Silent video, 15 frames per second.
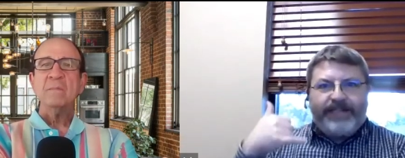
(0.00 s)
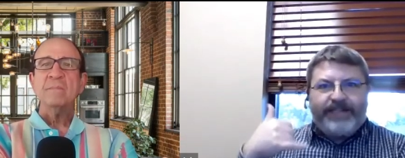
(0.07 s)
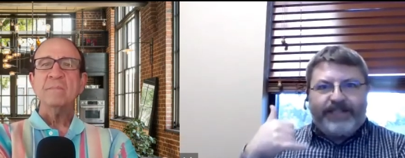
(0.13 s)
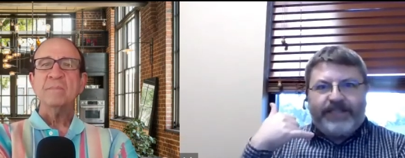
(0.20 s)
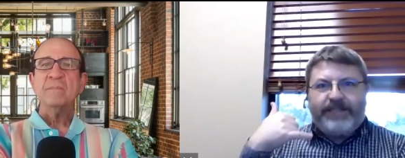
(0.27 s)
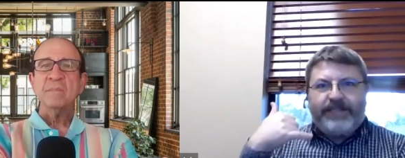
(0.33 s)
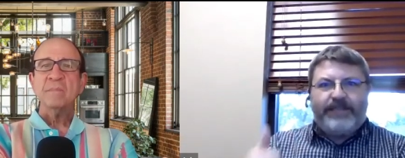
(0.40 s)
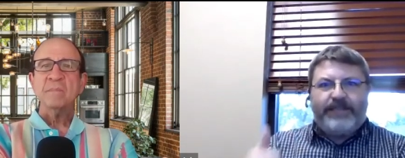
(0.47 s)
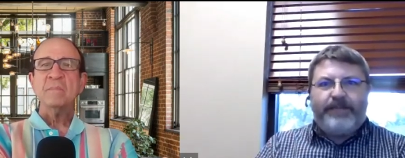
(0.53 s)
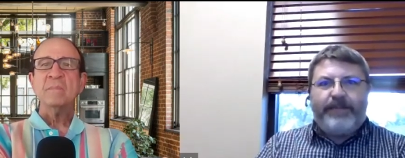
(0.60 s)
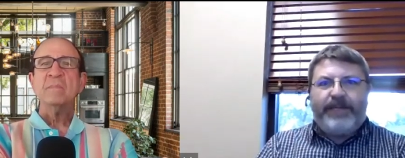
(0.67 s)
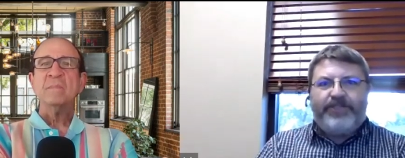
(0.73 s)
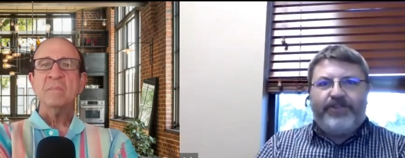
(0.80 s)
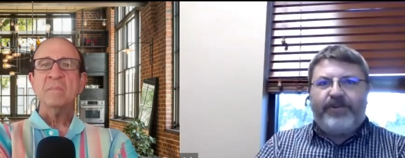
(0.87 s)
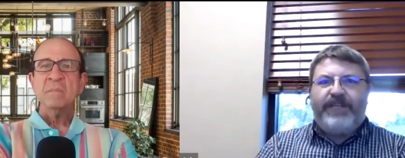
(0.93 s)
Speaker 1: Just to, to
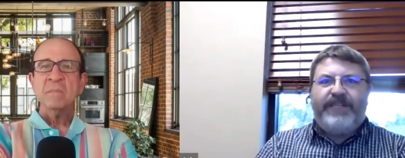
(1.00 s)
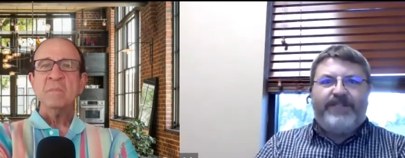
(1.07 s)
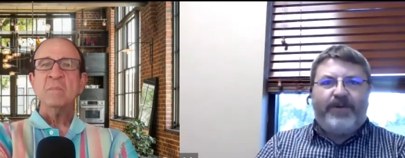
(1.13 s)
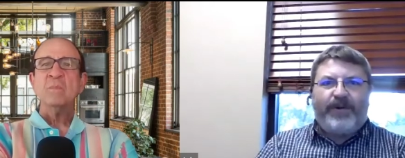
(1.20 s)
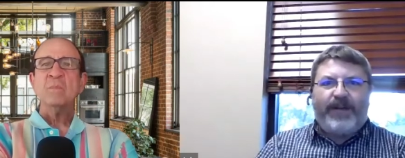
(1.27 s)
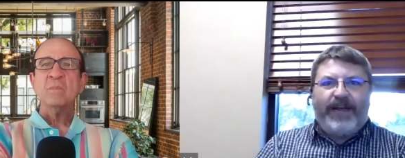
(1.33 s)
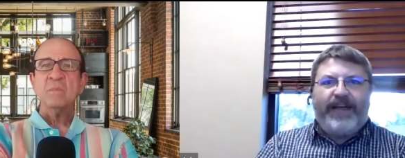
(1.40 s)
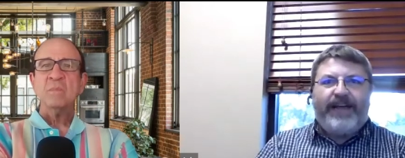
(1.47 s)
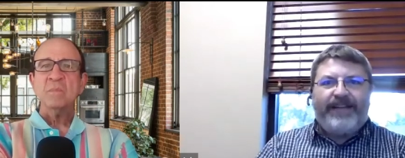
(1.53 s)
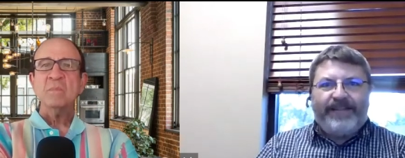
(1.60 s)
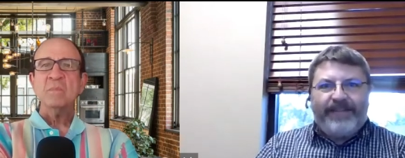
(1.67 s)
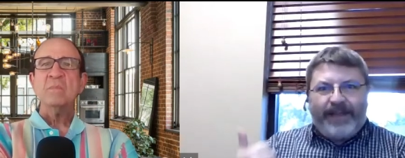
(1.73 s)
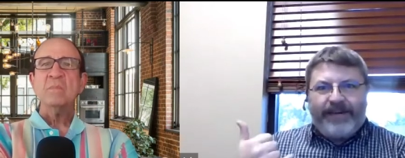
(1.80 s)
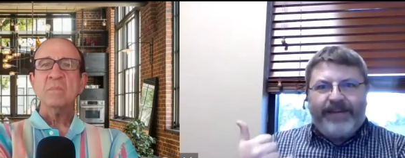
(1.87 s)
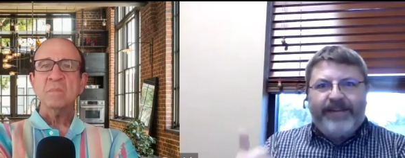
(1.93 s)
make sure he's okay
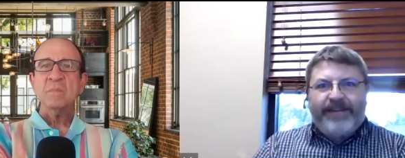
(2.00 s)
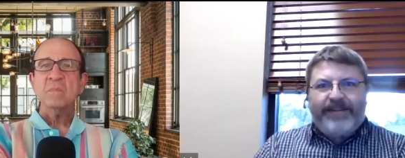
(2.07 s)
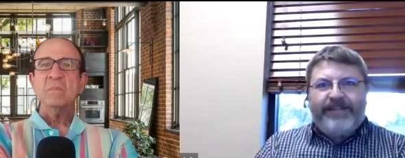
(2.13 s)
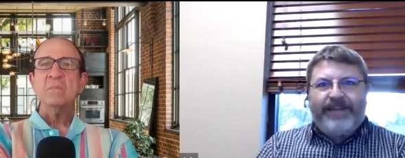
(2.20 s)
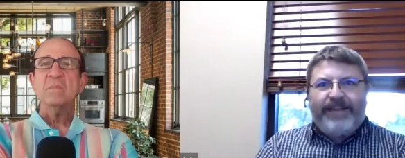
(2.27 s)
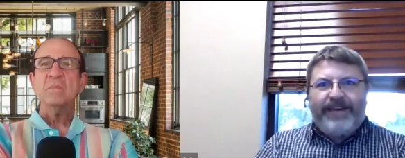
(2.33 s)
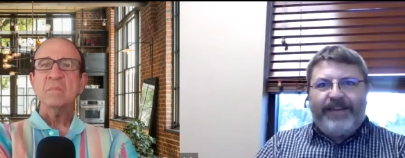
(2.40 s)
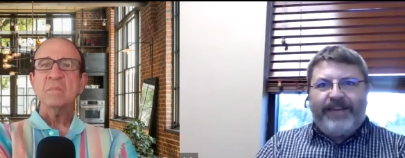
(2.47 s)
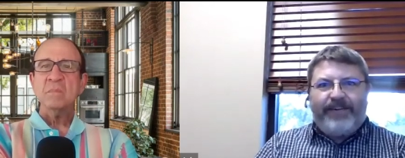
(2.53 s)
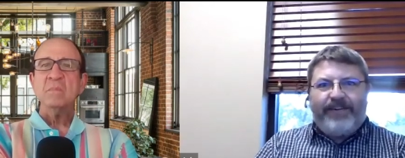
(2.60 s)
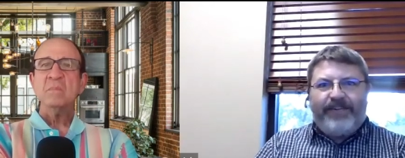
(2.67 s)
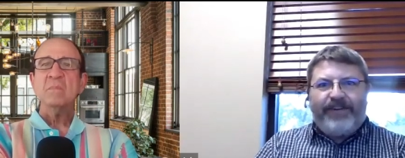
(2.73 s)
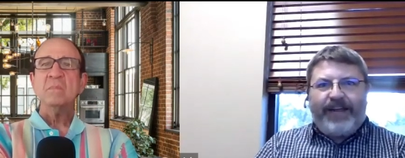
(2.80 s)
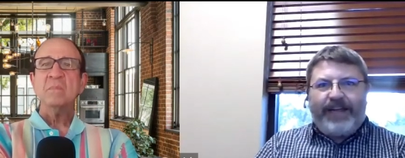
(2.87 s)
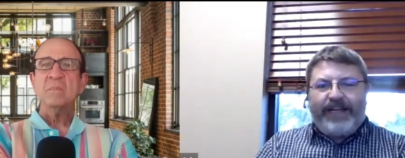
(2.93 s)
and that, that he
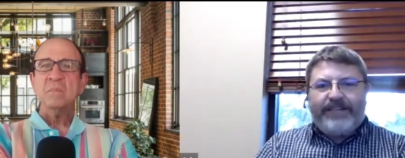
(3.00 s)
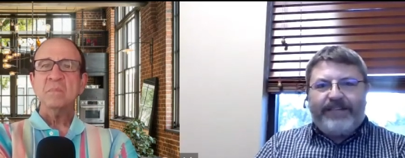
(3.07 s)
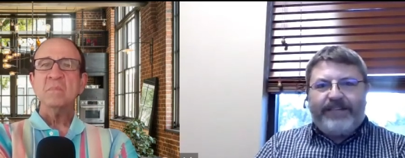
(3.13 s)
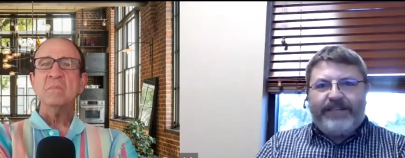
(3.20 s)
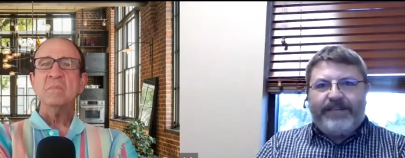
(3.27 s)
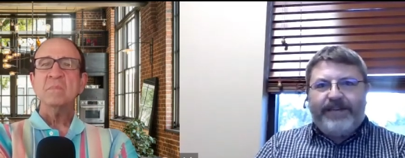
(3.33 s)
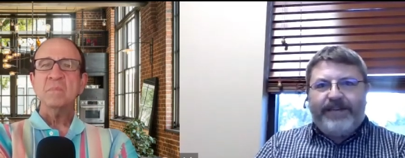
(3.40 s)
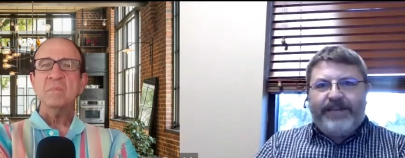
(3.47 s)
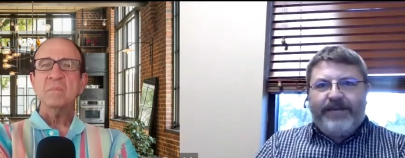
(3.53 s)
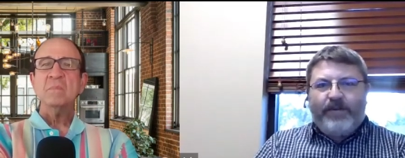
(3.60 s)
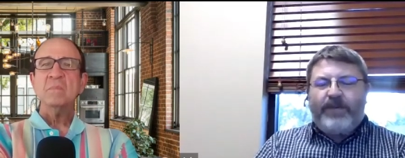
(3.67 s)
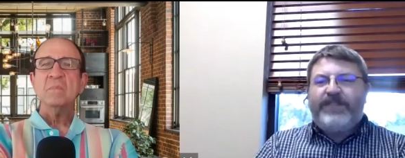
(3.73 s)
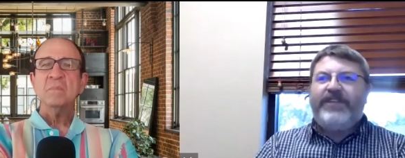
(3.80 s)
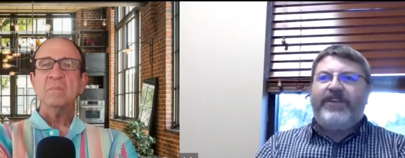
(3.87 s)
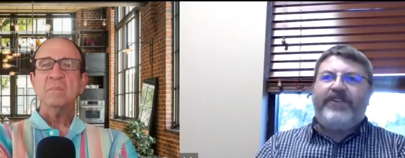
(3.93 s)
understands. And
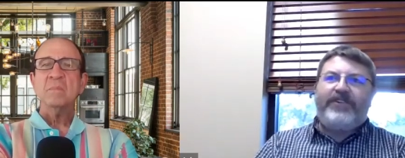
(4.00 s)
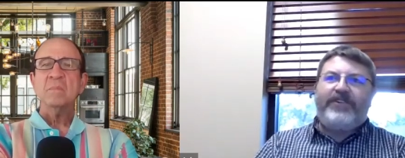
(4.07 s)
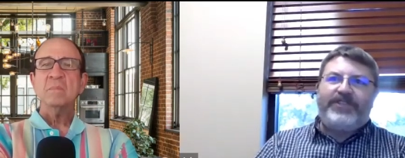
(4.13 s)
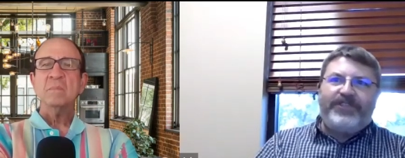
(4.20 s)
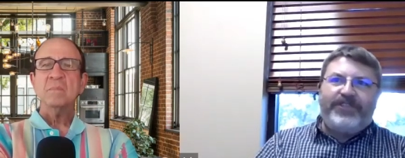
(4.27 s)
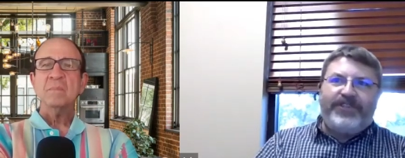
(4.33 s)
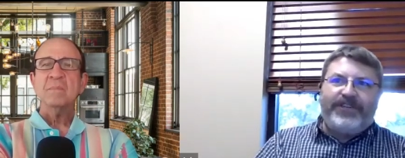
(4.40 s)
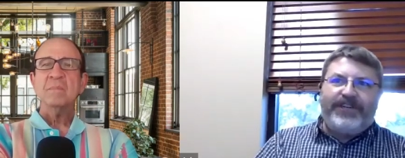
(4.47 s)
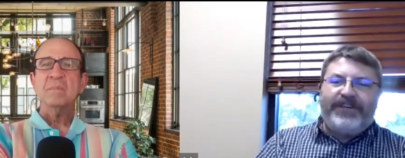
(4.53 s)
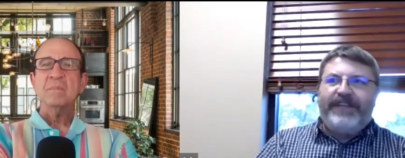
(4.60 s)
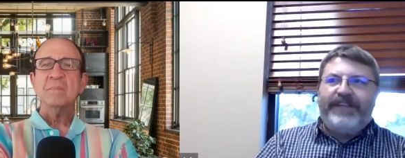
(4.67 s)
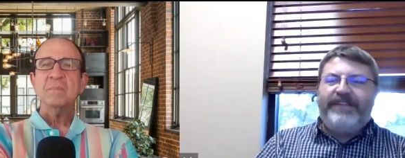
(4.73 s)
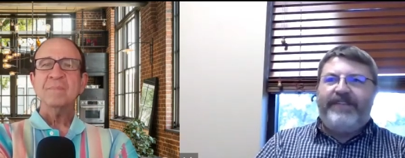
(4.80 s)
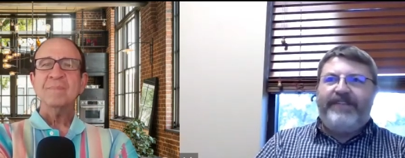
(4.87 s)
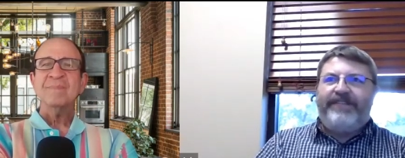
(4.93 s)
once he understood
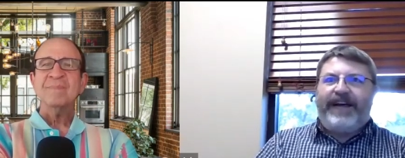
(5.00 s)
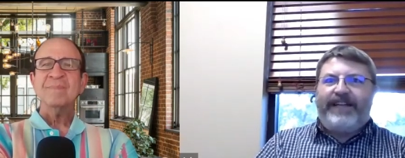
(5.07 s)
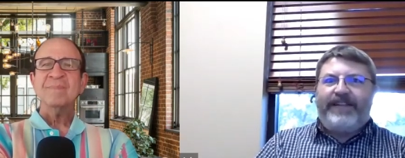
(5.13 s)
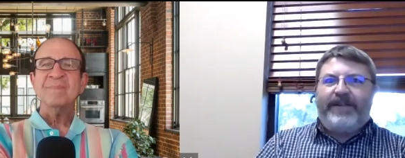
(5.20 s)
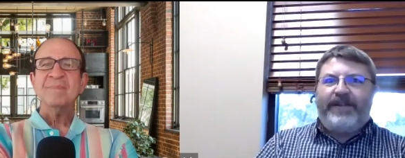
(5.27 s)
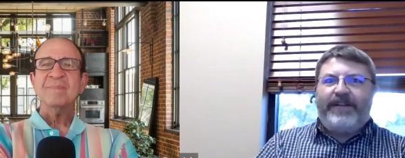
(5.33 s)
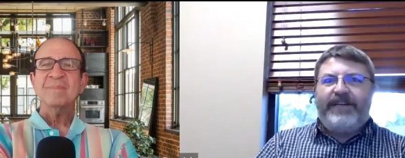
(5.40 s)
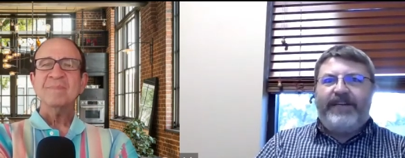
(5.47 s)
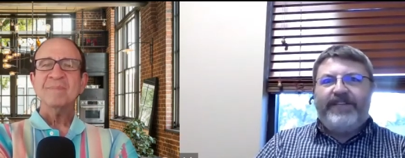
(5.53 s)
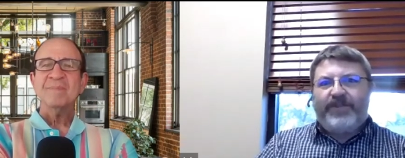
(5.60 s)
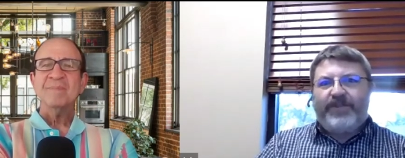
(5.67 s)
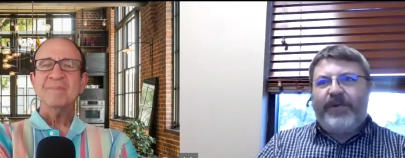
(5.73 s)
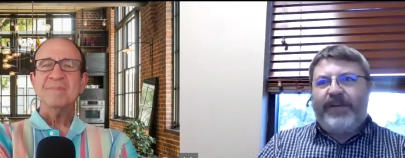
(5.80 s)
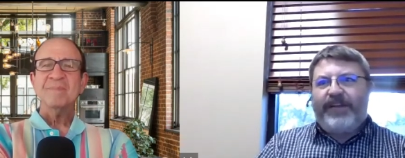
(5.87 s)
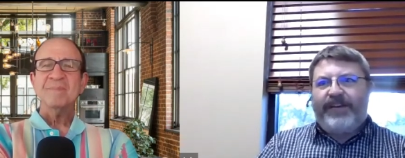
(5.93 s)
the, the fact that it is a
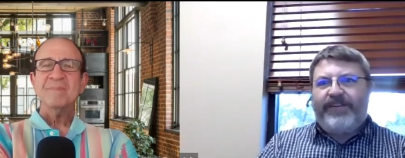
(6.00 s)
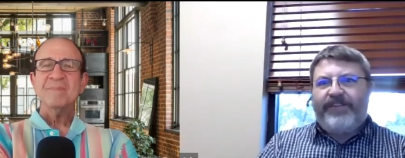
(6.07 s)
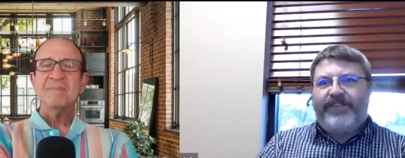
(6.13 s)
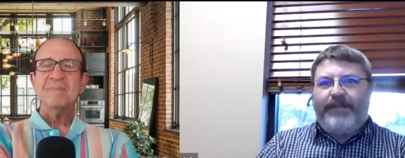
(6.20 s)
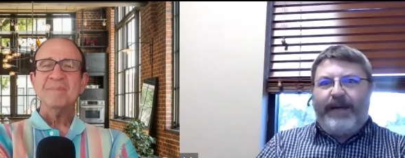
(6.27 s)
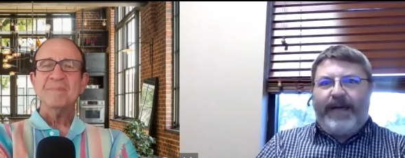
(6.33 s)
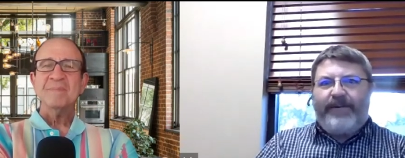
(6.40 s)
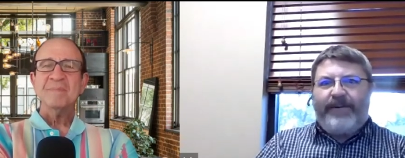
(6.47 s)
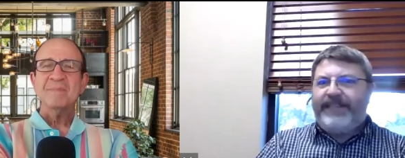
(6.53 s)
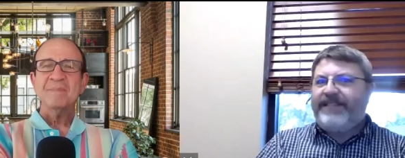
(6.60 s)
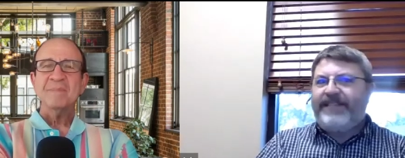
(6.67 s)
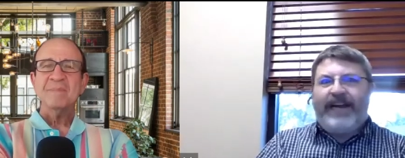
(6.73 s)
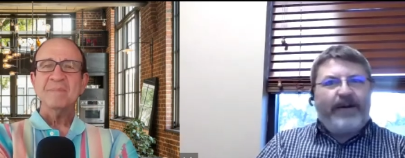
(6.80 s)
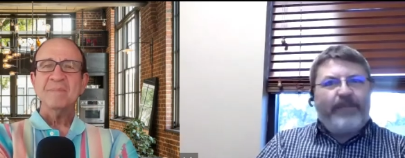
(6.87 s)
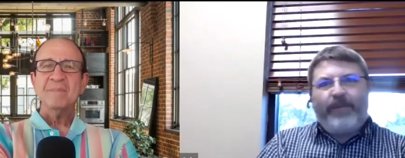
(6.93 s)
reconditioned battery, it's
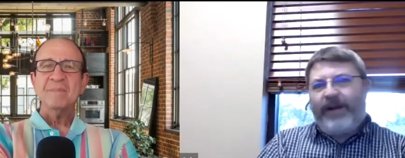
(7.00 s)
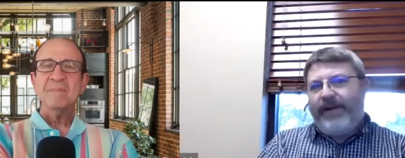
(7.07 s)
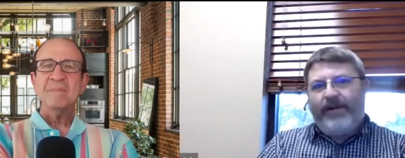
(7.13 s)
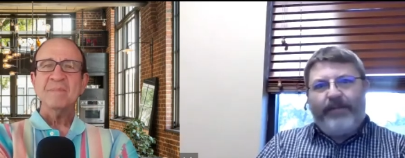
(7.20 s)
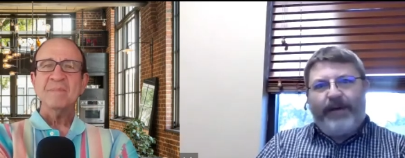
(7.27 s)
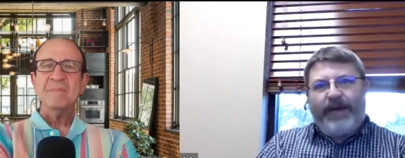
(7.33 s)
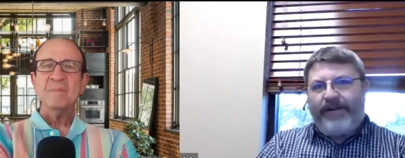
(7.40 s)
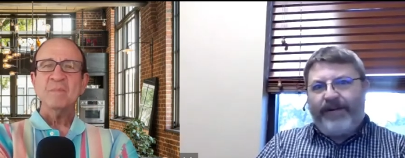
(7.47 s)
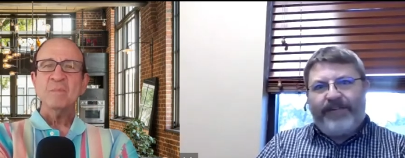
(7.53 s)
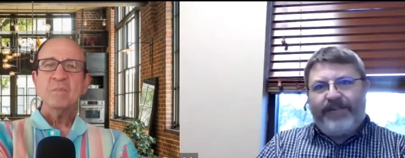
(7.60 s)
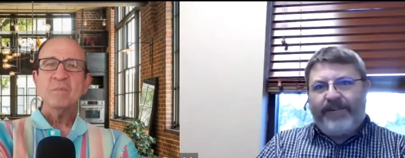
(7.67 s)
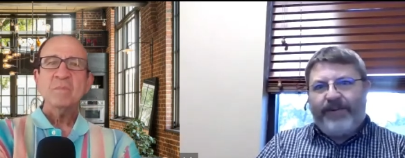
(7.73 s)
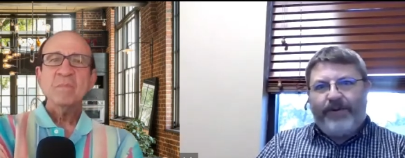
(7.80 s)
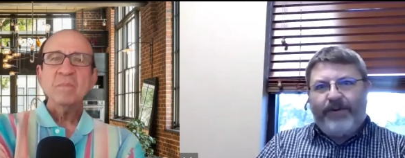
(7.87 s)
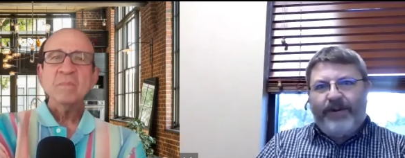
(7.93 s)
not a brand new battery.
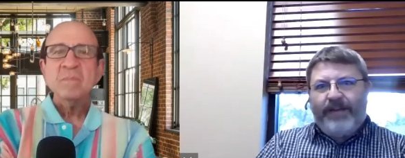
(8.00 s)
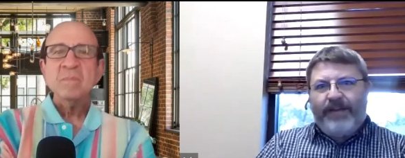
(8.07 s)
So